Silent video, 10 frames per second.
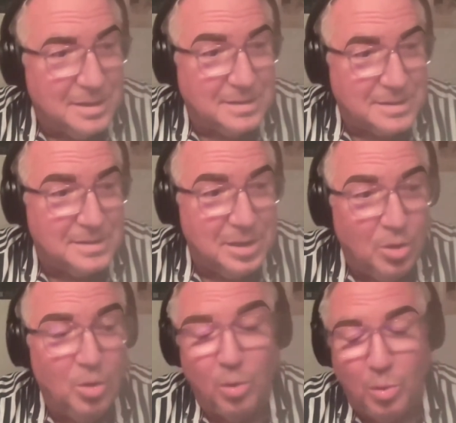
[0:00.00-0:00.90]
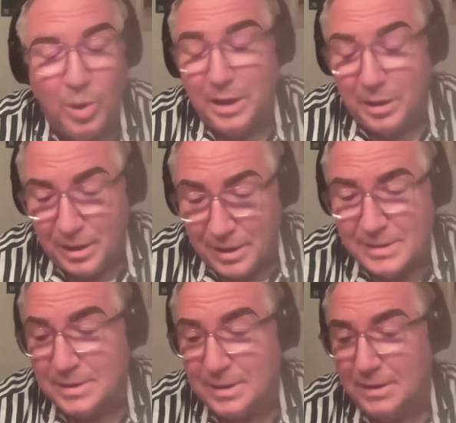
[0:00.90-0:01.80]
does know what it
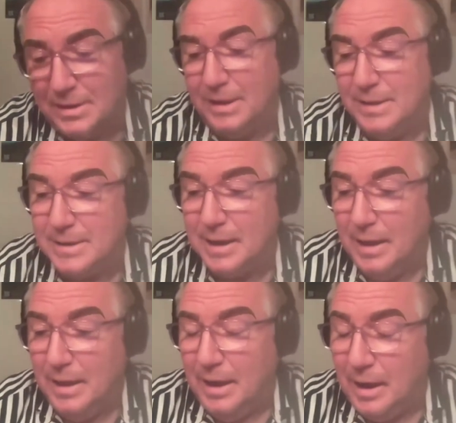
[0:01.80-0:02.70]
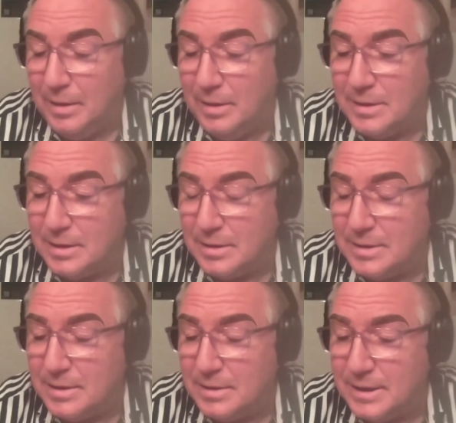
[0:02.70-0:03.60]
is, at least. And this
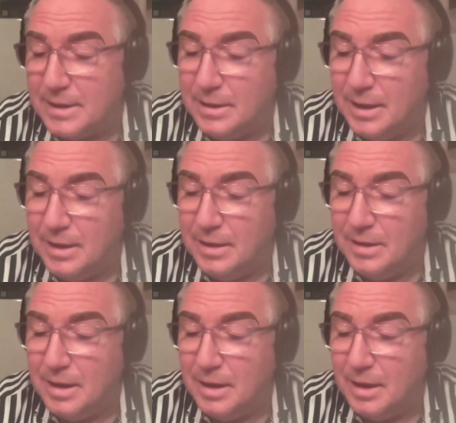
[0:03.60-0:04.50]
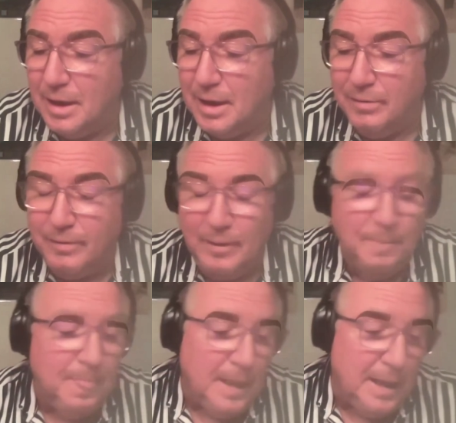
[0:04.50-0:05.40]
is a second idea that I have.
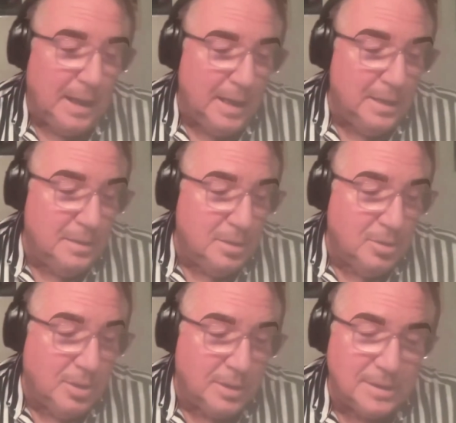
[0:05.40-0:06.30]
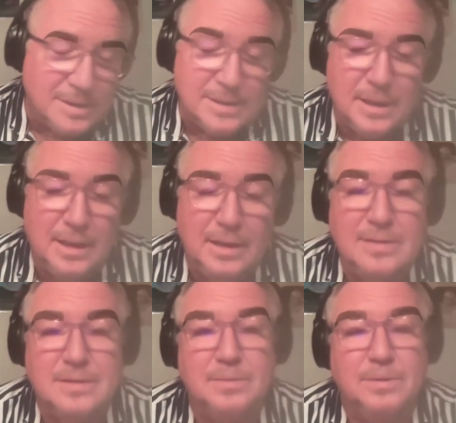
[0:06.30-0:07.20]
I now
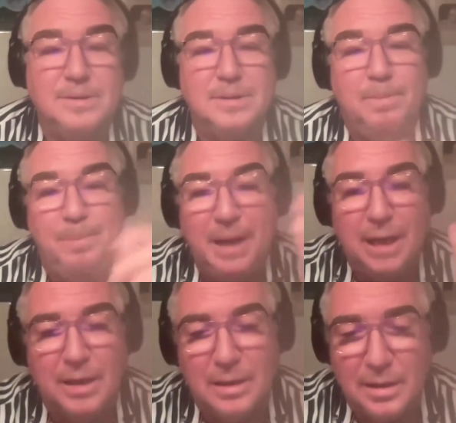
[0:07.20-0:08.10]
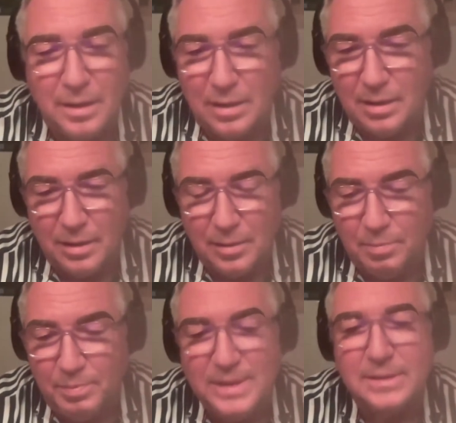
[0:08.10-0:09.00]
understand it's a big
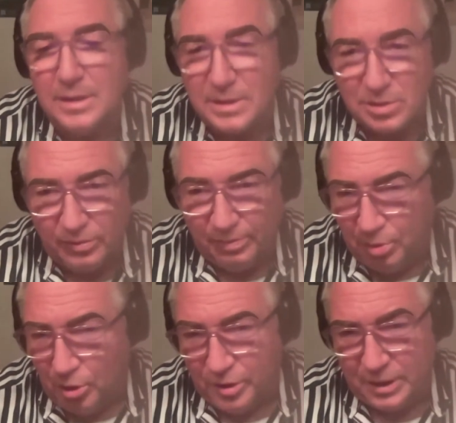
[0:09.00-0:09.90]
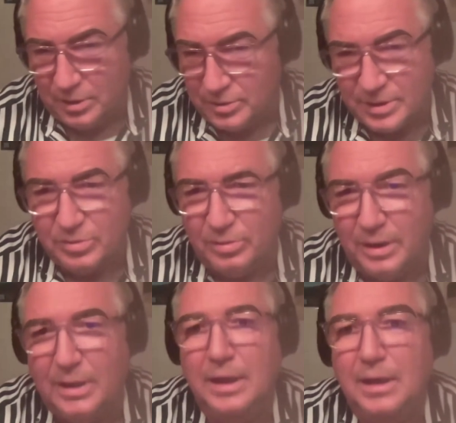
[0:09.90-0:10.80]
business of porn
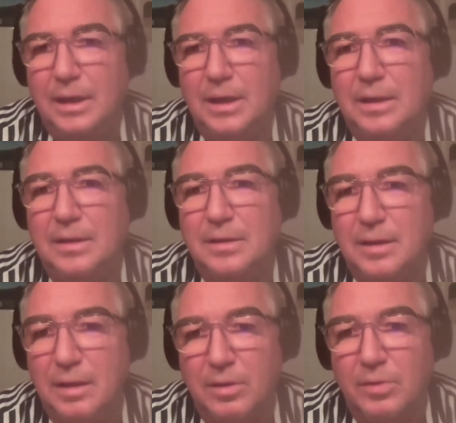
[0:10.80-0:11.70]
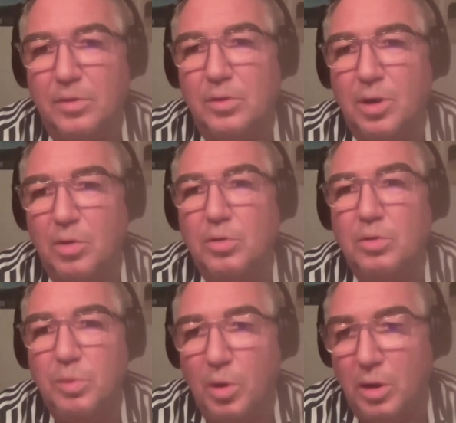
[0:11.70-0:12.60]
industry in the
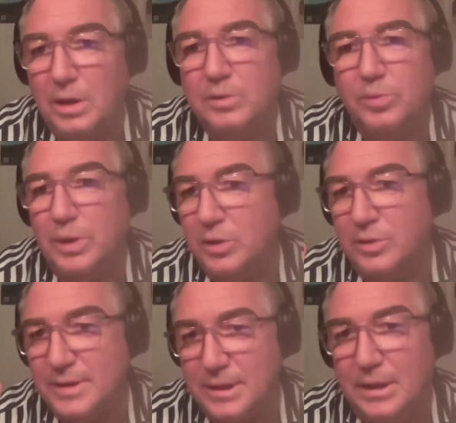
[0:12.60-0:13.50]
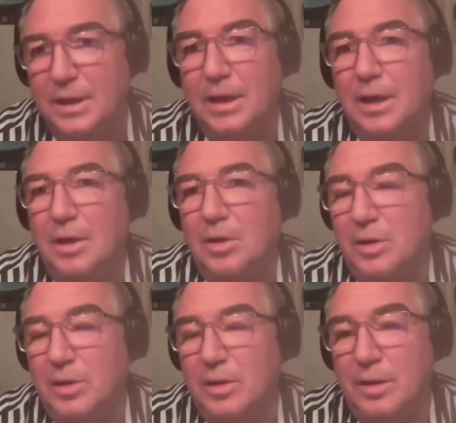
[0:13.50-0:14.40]
whole world. When you see
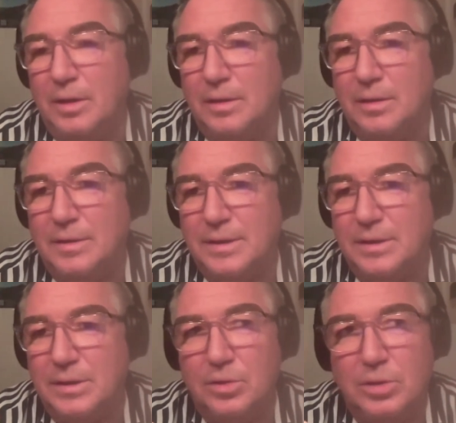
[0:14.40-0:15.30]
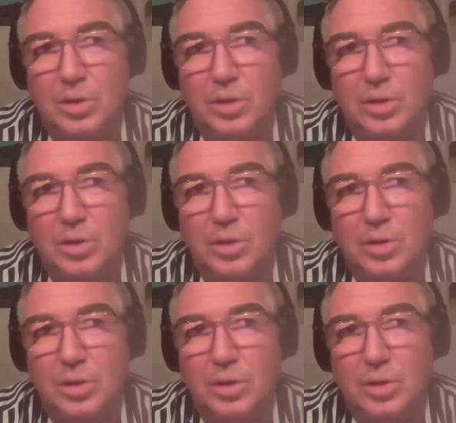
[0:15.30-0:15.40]
the